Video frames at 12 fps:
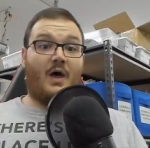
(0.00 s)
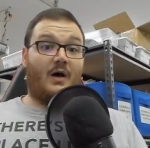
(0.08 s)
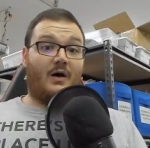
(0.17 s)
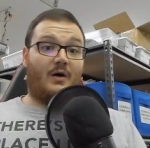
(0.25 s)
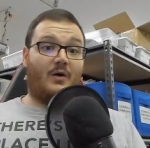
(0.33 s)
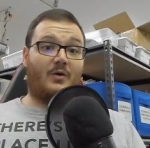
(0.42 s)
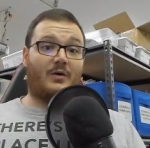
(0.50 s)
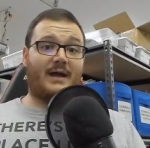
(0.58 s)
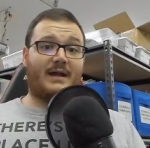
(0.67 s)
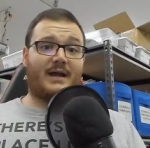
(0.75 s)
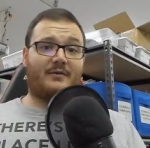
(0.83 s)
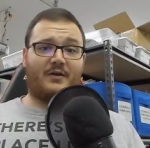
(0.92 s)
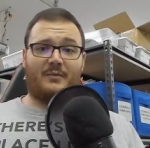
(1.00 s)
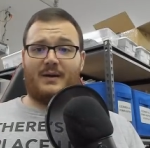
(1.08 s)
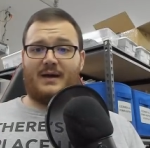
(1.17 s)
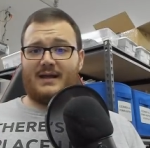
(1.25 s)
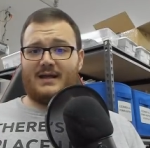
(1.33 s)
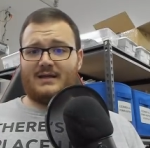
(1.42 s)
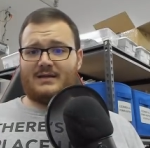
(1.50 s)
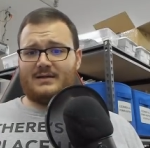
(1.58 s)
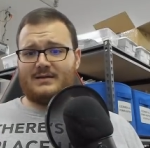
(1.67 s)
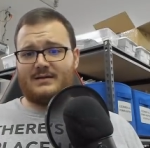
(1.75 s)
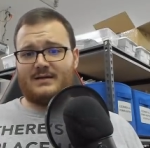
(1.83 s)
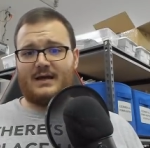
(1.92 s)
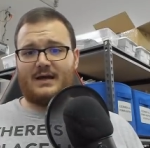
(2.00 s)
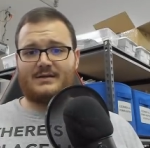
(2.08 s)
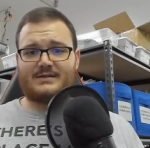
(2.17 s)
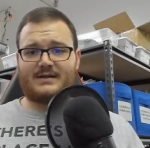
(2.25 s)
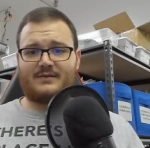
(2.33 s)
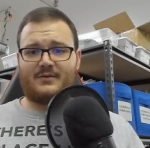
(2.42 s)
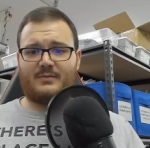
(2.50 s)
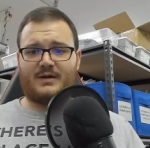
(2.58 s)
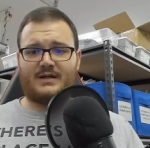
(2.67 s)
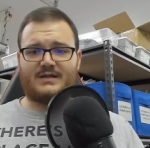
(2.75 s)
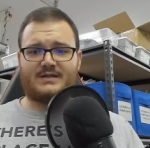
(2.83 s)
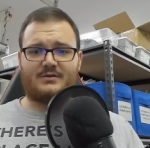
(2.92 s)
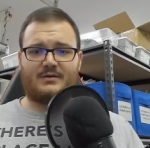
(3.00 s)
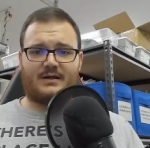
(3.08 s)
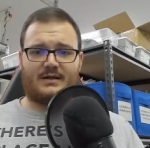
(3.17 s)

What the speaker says: All right, everybody. How's everybody doing?